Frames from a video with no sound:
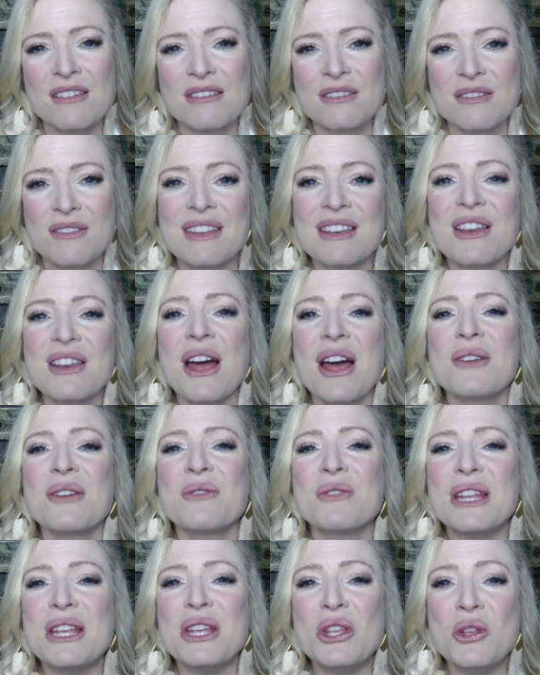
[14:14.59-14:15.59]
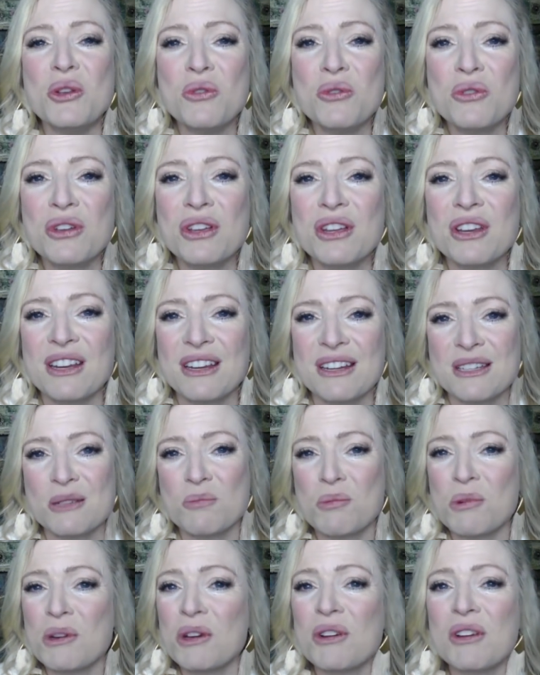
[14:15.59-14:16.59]
So that not only you could
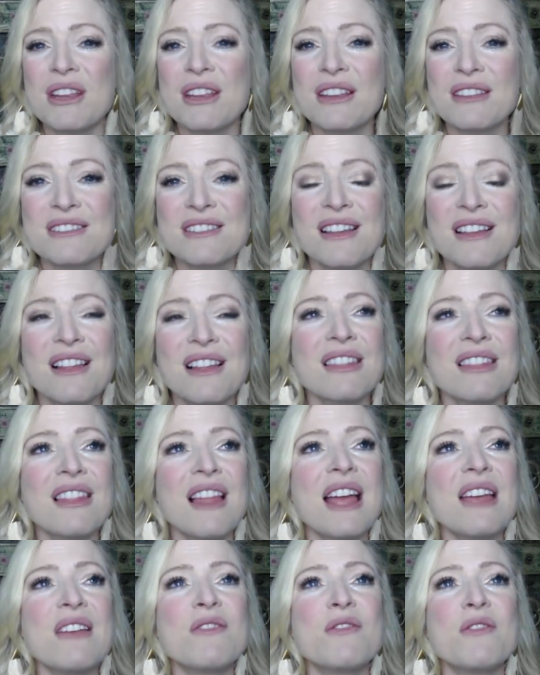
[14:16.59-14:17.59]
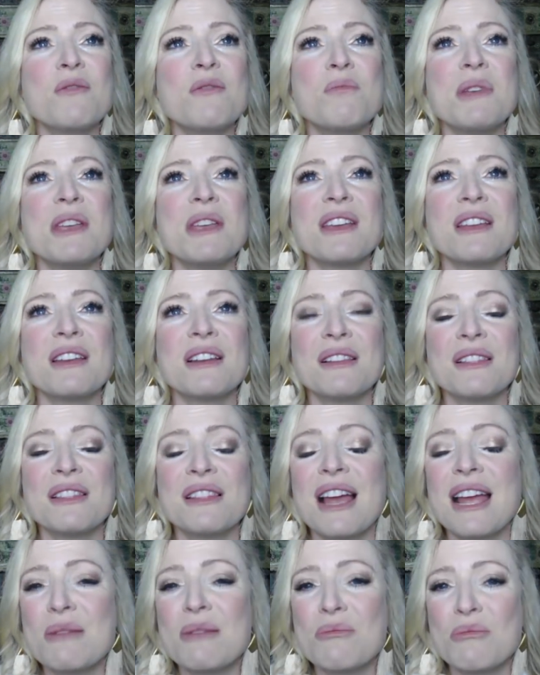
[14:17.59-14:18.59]
experience a life of being in
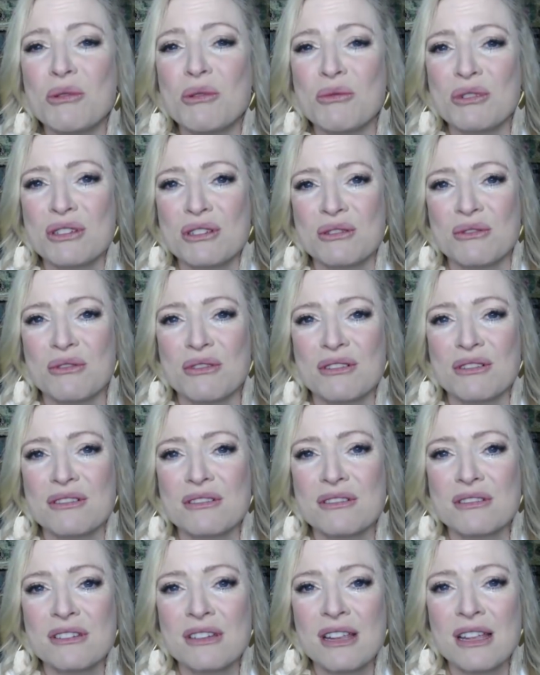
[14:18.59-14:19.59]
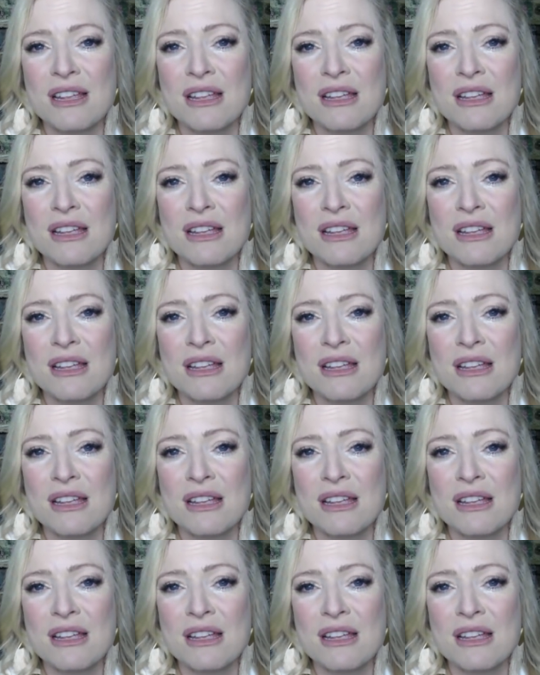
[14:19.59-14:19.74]
alignment with Source,